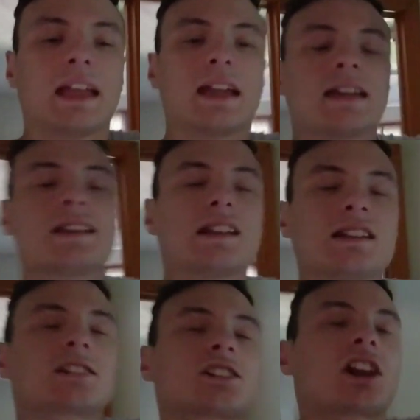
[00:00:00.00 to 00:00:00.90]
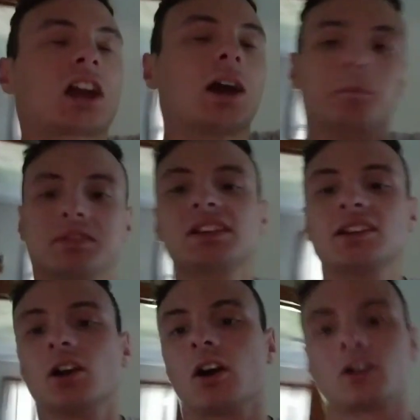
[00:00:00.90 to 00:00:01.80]
In
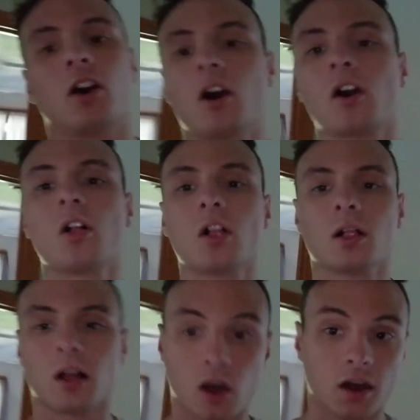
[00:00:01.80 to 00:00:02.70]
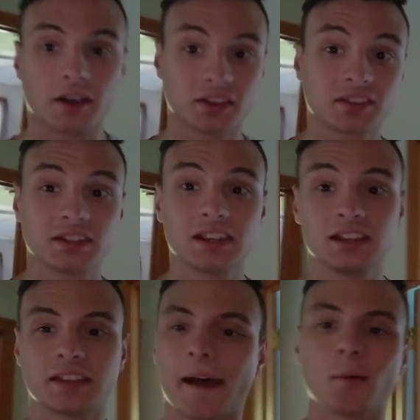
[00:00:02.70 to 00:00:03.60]
complete... oh,
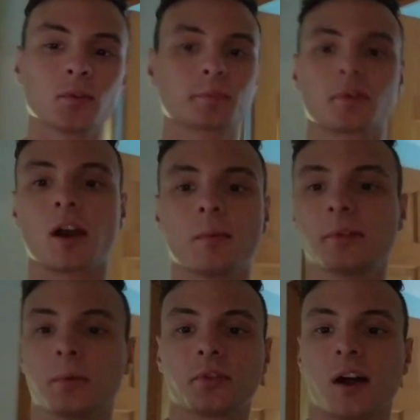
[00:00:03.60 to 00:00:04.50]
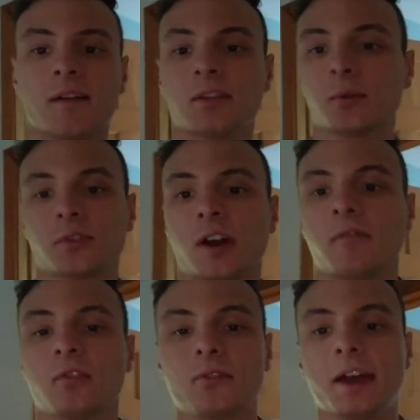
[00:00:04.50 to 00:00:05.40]
honesty, that was awful. It was an
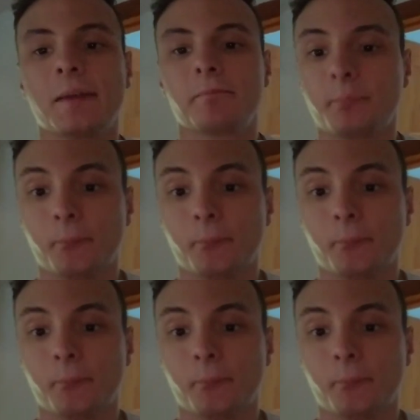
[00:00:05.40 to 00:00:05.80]
awful day.